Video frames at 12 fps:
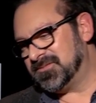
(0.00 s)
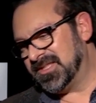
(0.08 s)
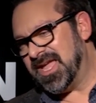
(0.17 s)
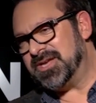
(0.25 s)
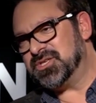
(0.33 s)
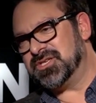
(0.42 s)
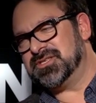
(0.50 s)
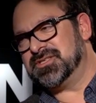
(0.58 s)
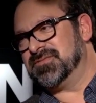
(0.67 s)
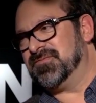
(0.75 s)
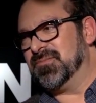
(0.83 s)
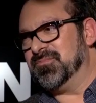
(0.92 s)

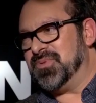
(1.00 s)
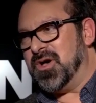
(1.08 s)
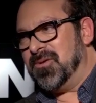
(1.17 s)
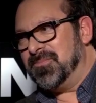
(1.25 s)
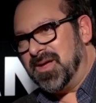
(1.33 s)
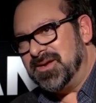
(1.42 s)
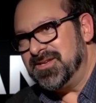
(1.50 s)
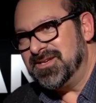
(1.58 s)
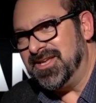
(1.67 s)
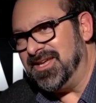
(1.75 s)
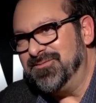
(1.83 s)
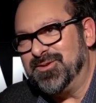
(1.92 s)
legends, from Paul
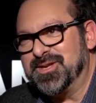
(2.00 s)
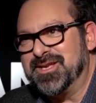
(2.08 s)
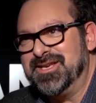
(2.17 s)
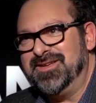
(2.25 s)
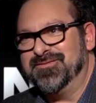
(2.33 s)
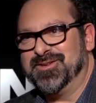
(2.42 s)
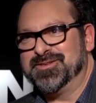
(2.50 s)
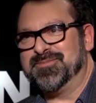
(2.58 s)
Bunyan to Evel Knievel